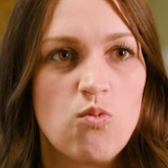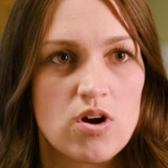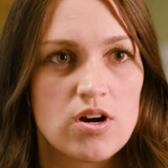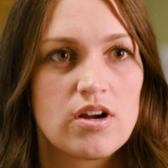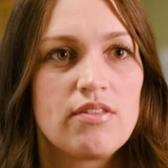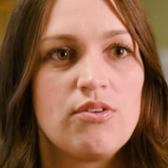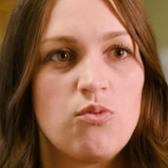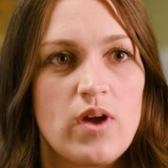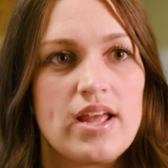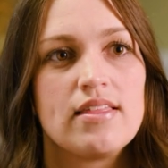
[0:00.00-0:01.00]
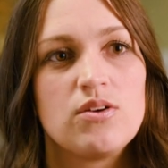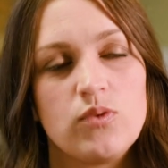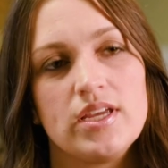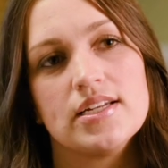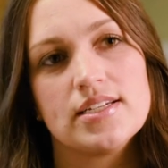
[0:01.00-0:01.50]
work the way
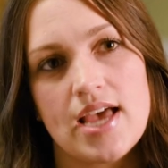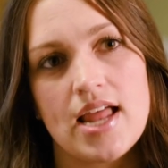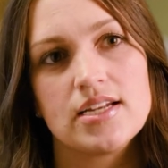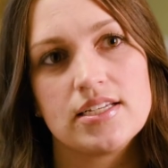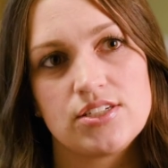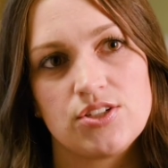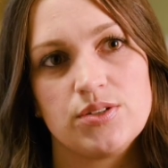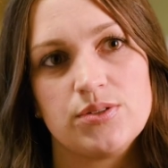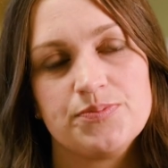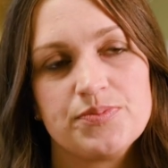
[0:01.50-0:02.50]
that we intend it to.